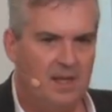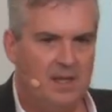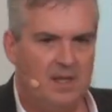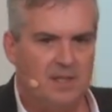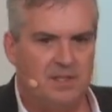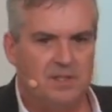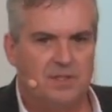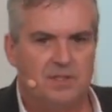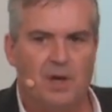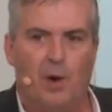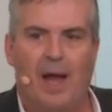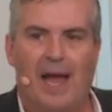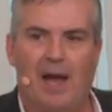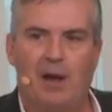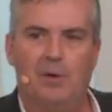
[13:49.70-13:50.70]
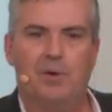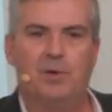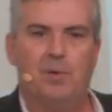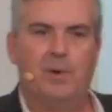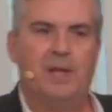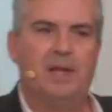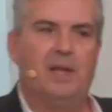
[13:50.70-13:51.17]
So how do
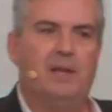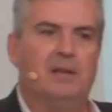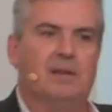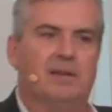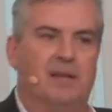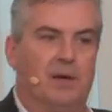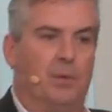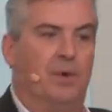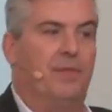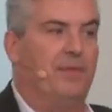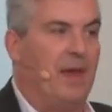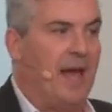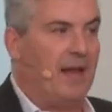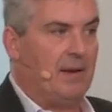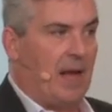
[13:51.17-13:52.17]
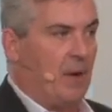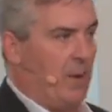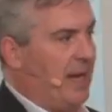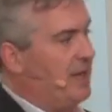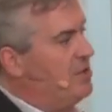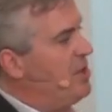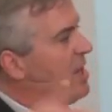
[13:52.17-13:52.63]
we deal with that? How do we
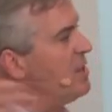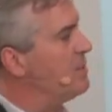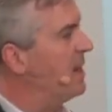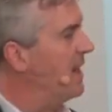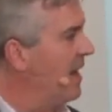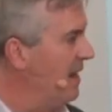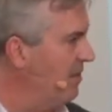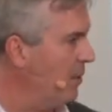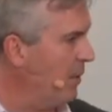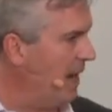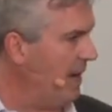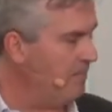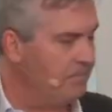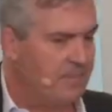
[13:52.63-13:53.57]
get judgment out of the way?